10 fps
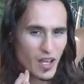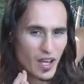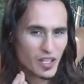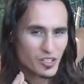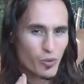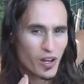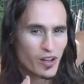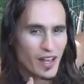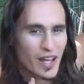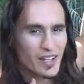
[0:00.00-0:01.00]
as
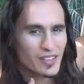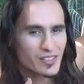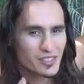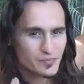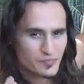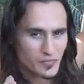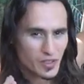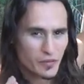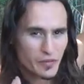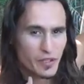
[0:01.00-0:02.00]
well as
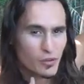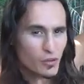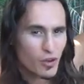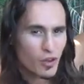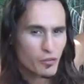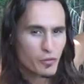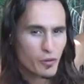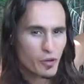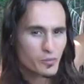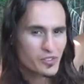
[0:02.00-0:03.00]
fecal
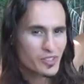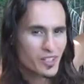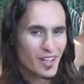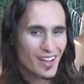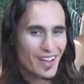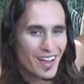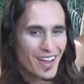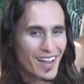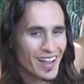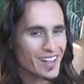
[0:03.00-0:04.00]
coliforms
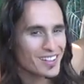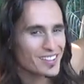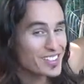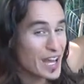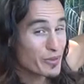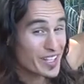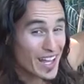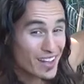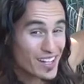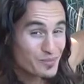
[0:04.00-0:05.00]
and
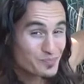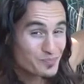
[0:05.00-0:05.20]
salmonella,